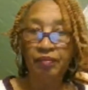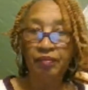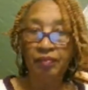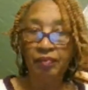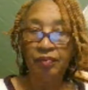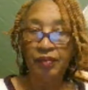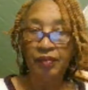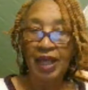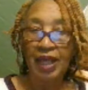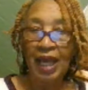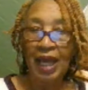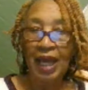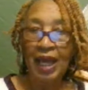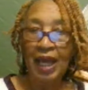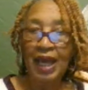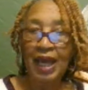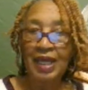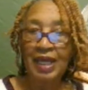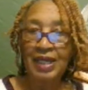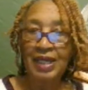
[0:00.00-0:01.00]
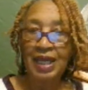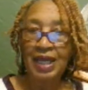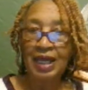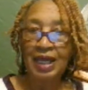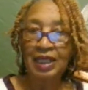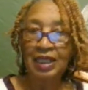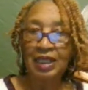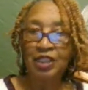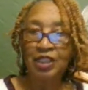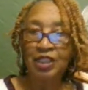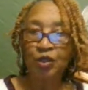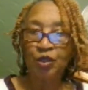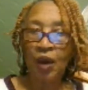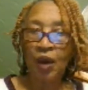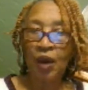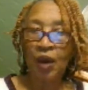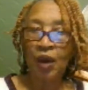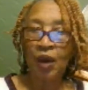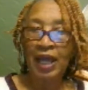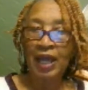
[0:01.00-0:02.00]
Hey, Nicholas White,
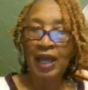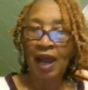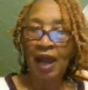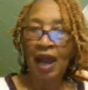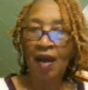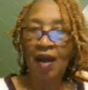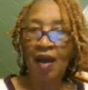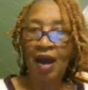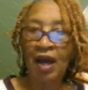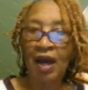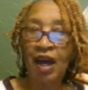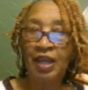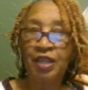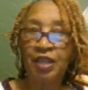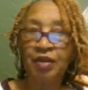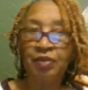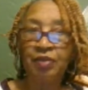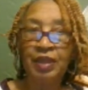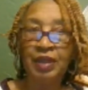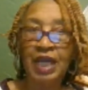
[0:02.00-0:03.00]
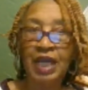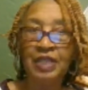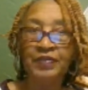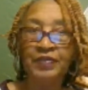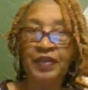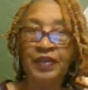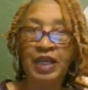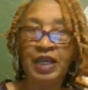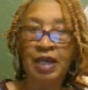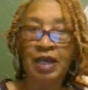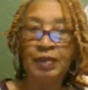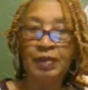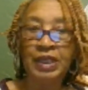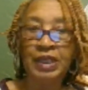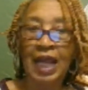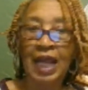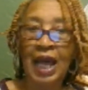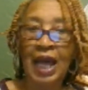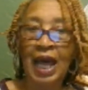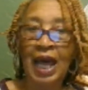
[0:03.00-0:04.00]
how are you? Thanks for coming to the
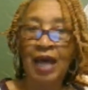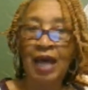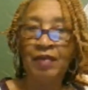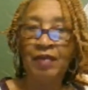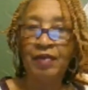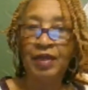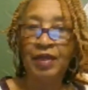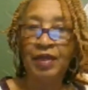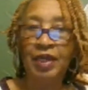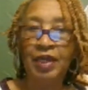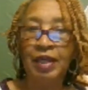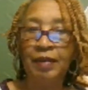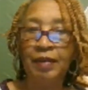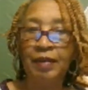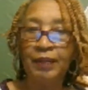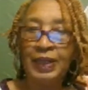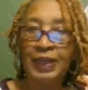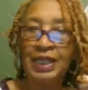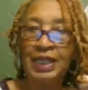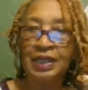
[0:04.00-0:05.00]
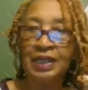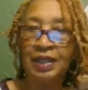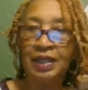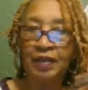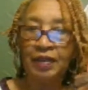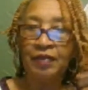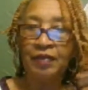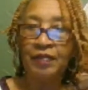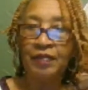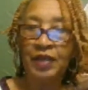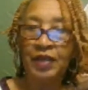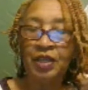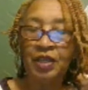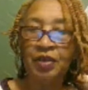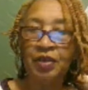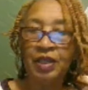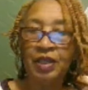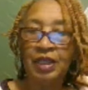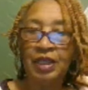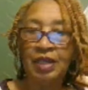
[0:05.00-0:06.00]
live. Please give the video a
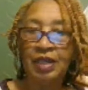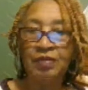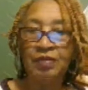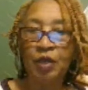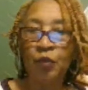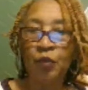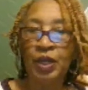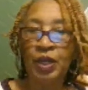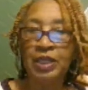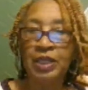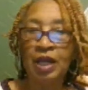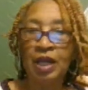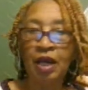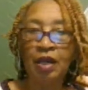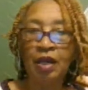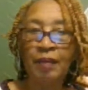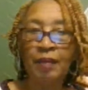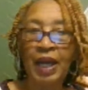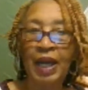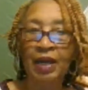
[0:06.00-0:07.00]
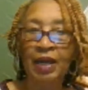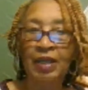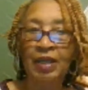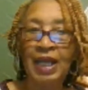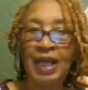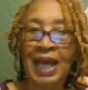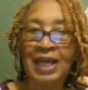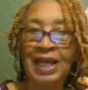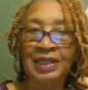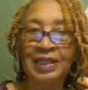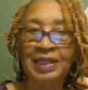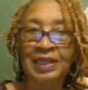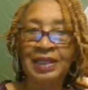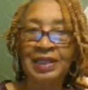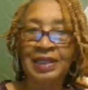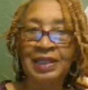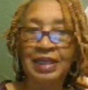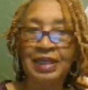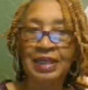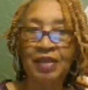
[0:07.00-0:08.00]
thumbs up. We're talking about classic
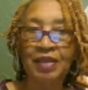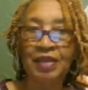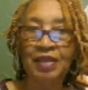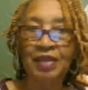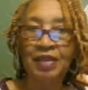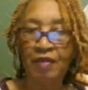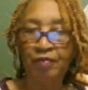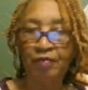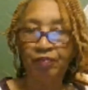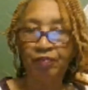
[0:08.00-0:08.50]
TV.